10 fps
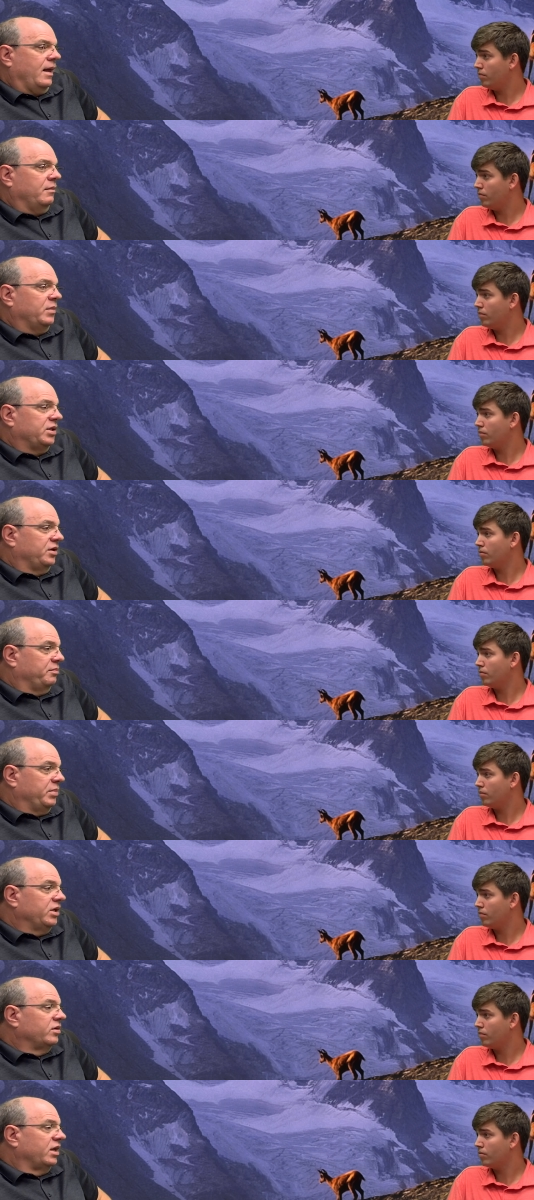Speaker 1: But they're
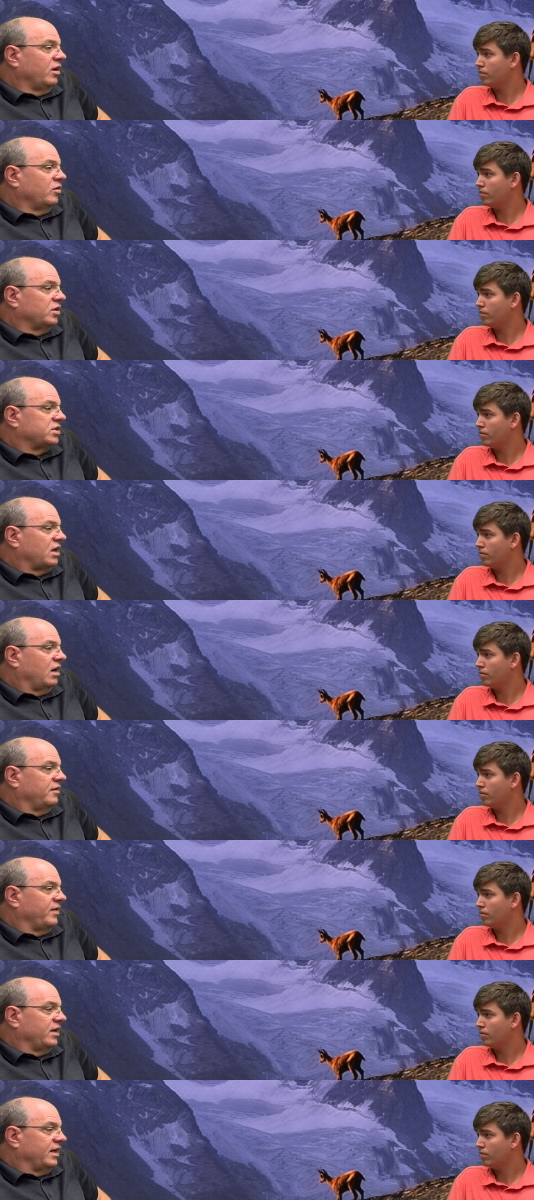building on a solid
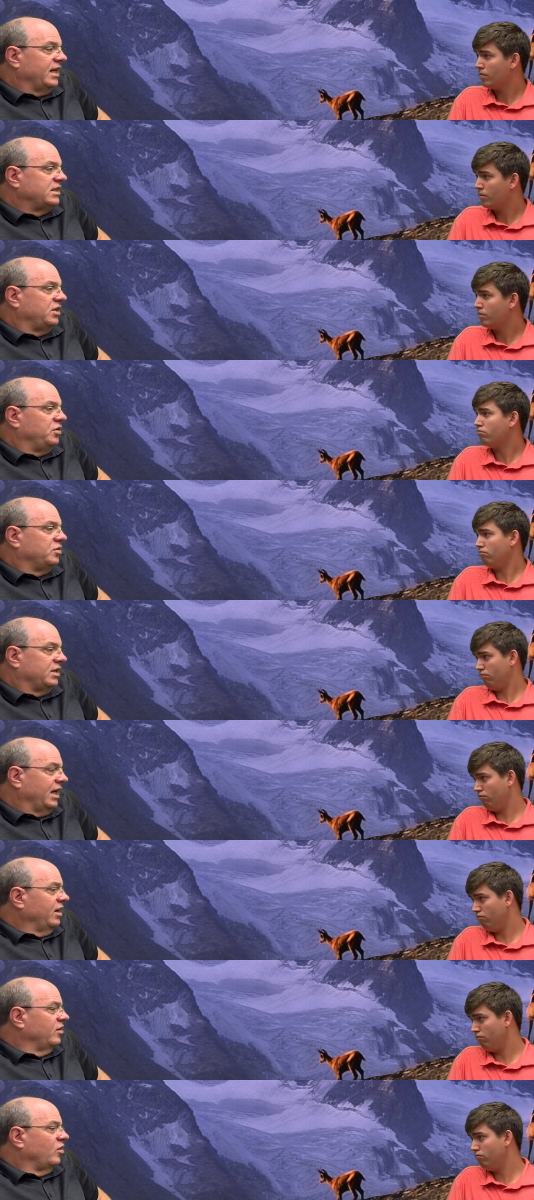foundation. You can
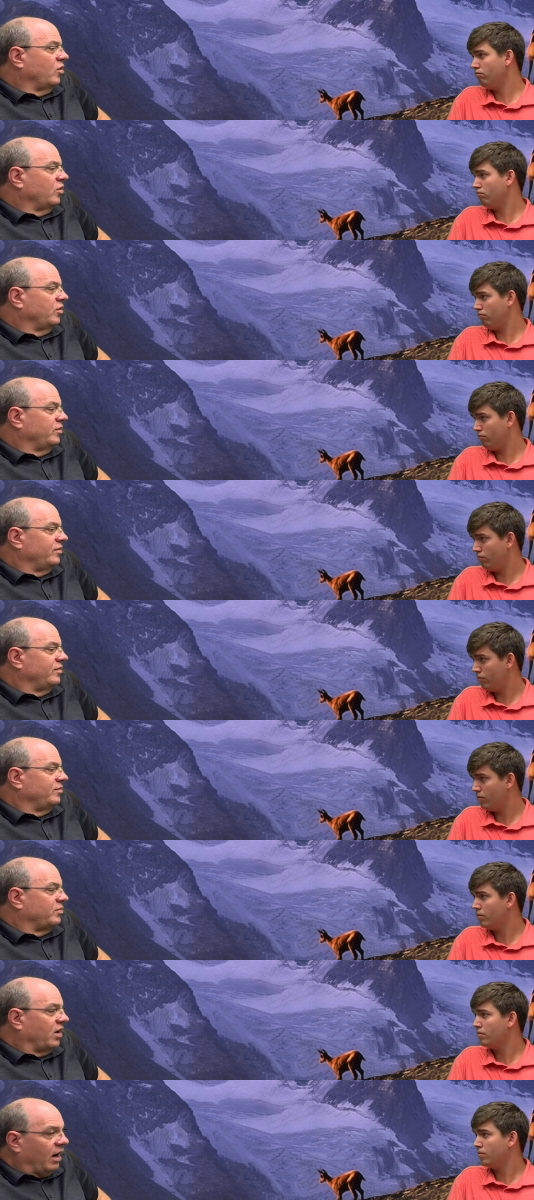tell, or
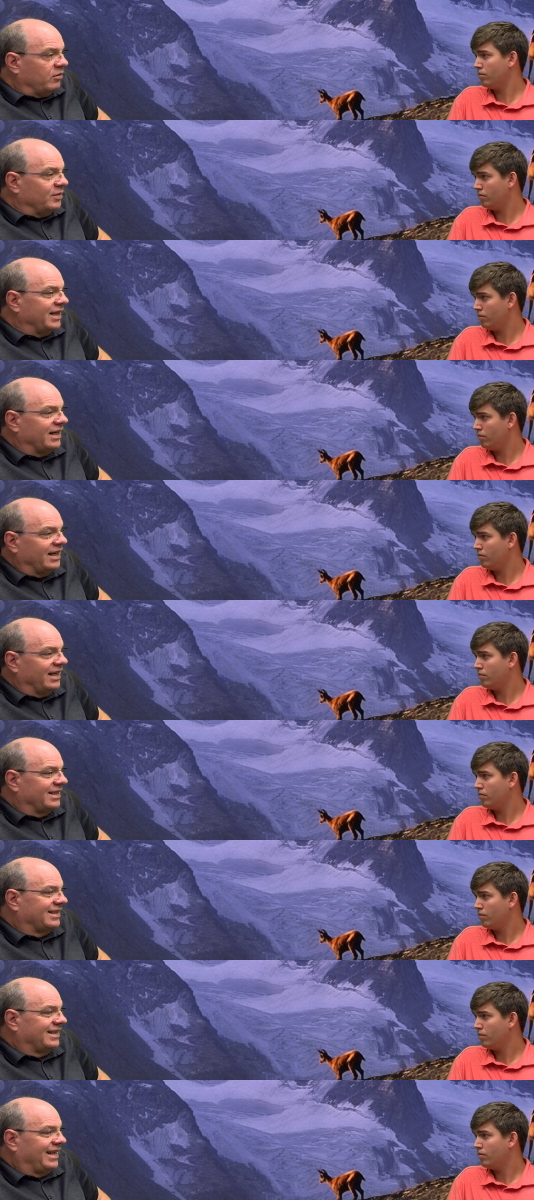probably in a, in
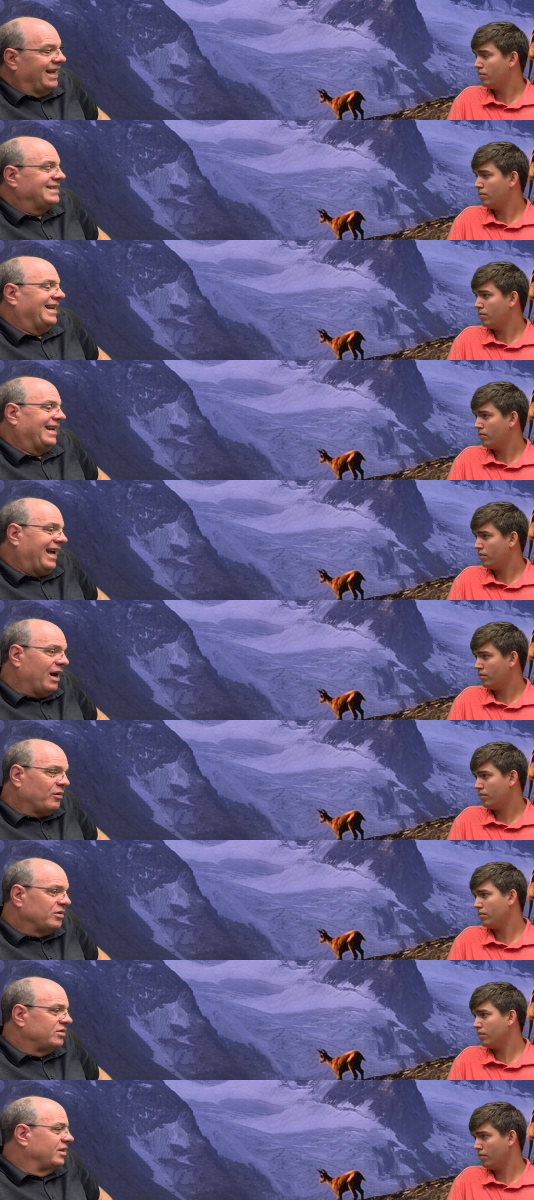a case like
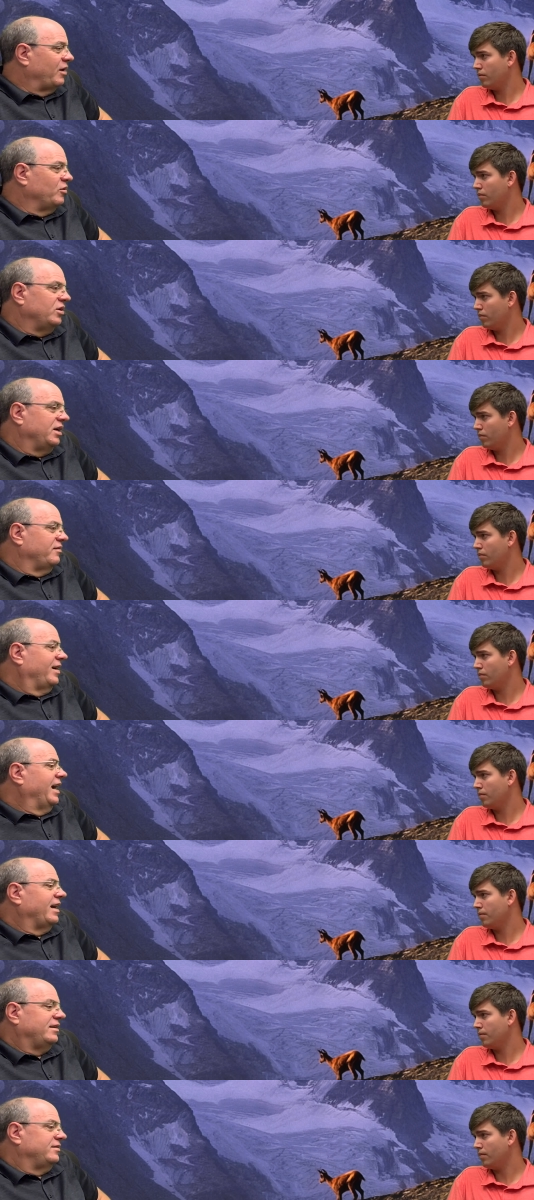ours, they wouldn't
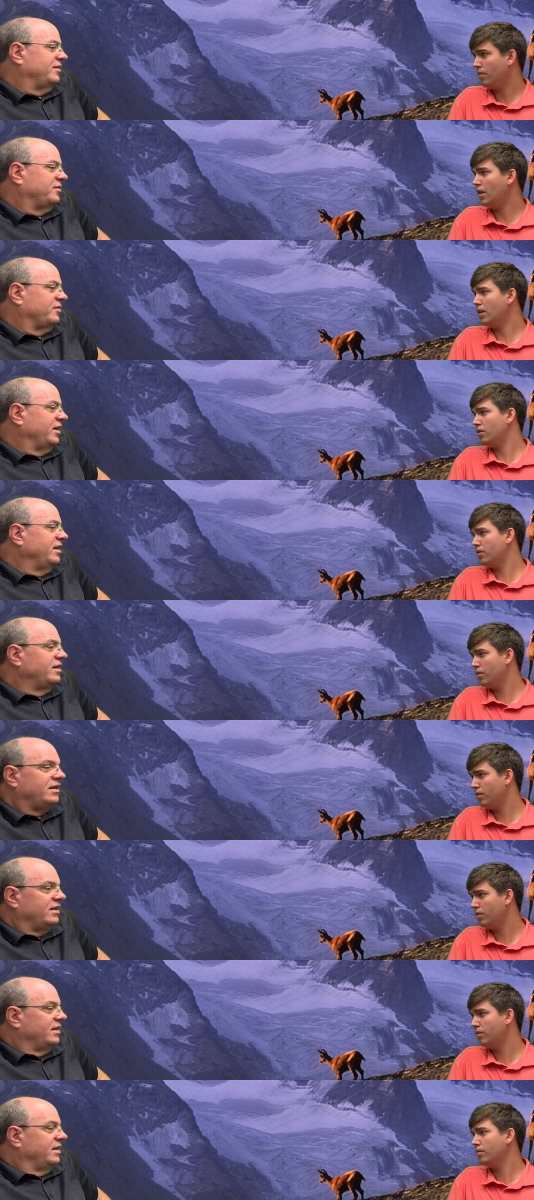invite their yes. friend.
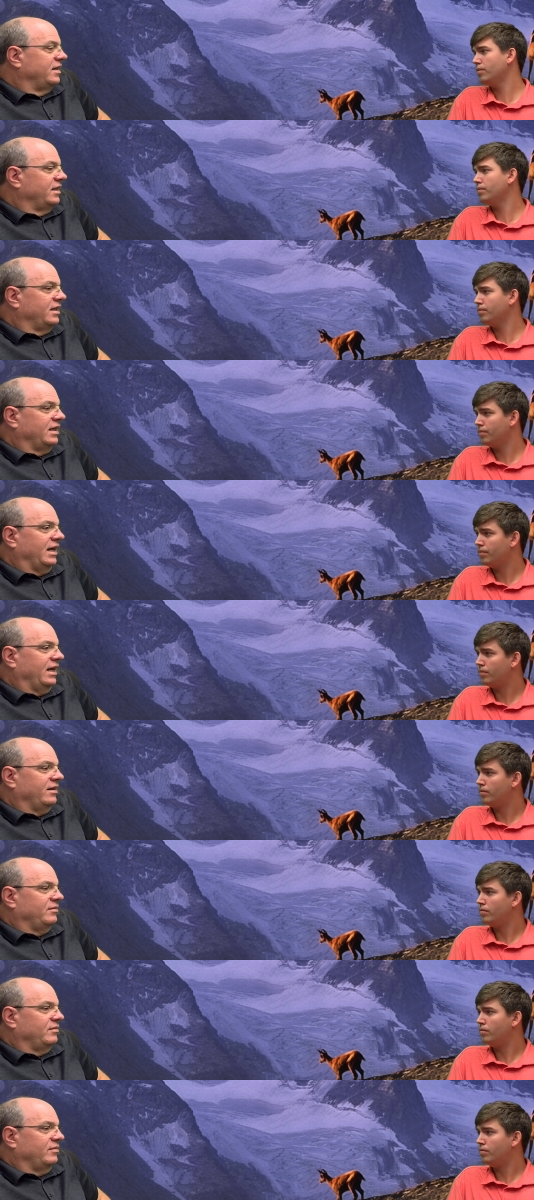And
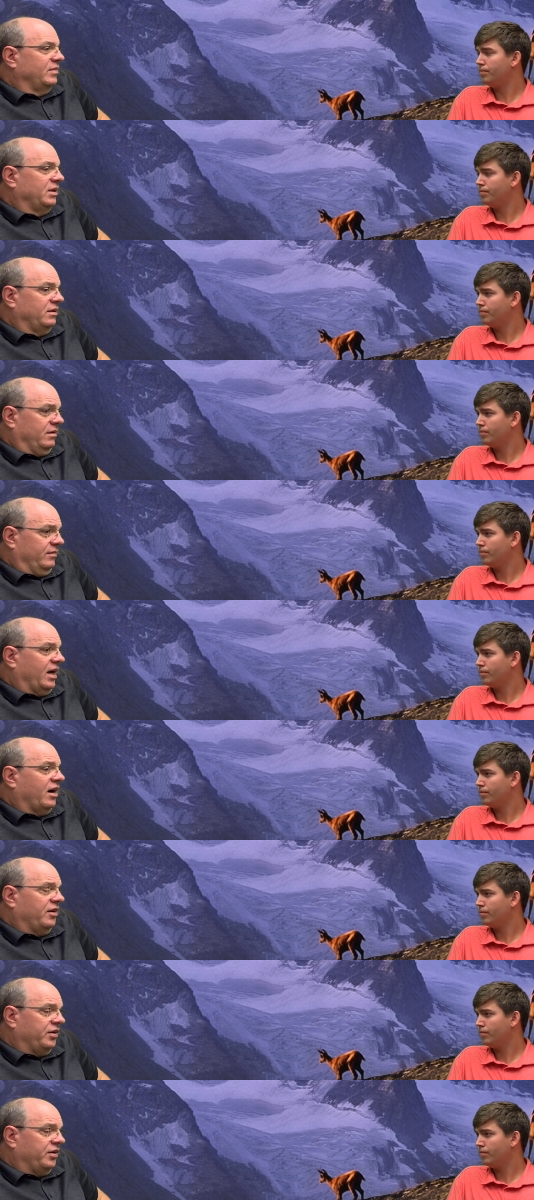but our